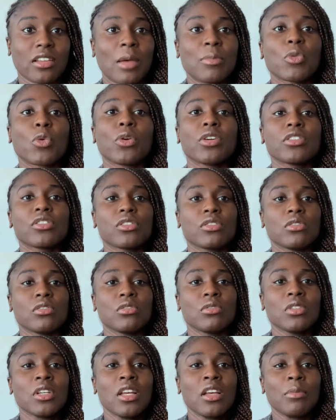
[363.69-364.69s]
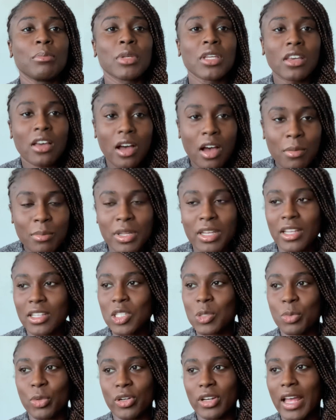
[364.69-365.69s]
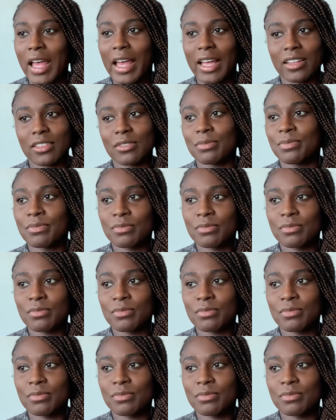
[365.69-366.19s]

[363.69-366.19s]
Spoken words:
I'm going to become an expert at